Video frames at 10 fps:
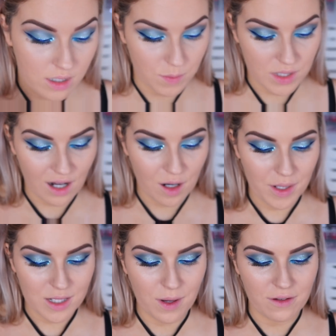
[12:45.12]
This mascara
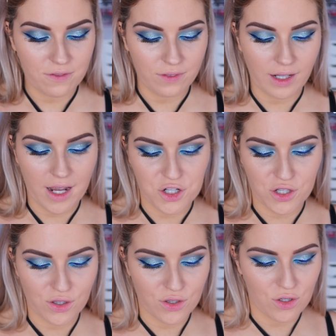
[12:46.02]
makes my
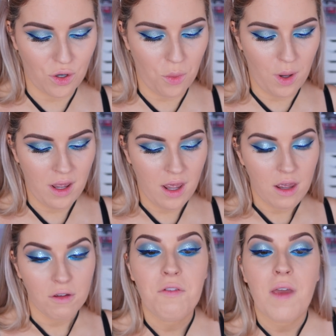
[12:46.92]
lashes look so
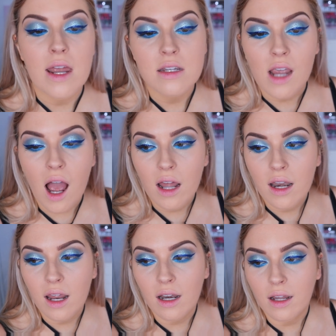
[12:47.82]
fanned
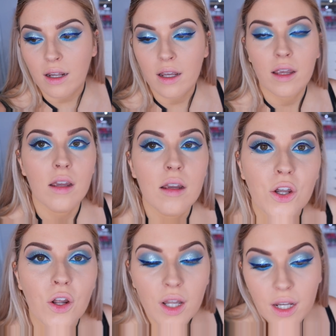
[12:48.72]
out and like
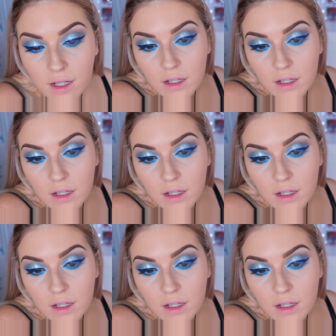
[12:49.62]
curly.